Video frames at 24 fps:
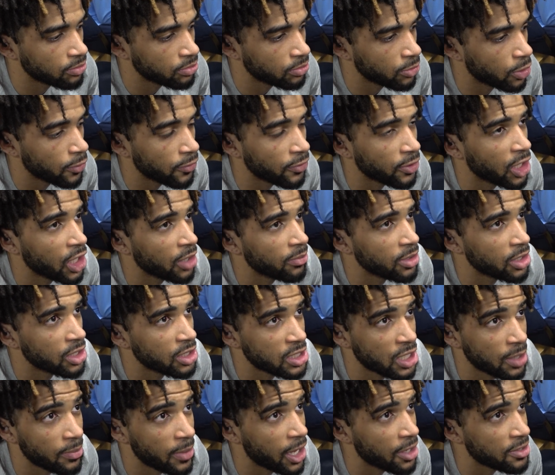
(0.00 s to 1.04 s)
overcome it in
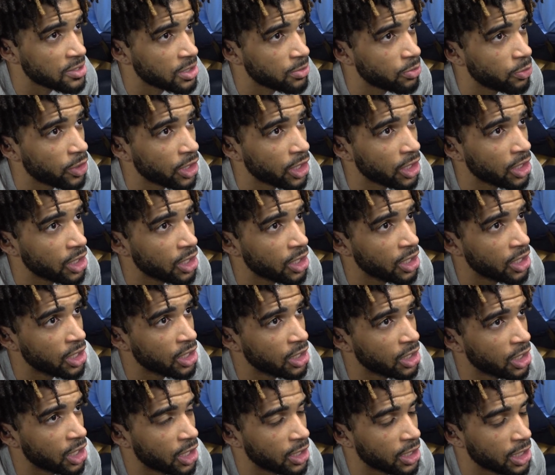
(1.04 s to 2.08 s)
somehow, some way.
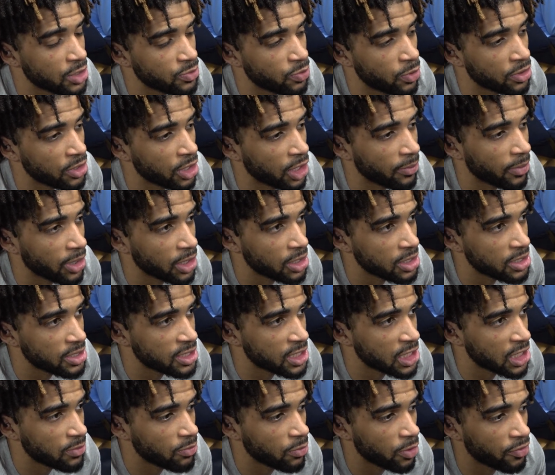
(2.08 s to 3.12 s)
That's one thing about this team.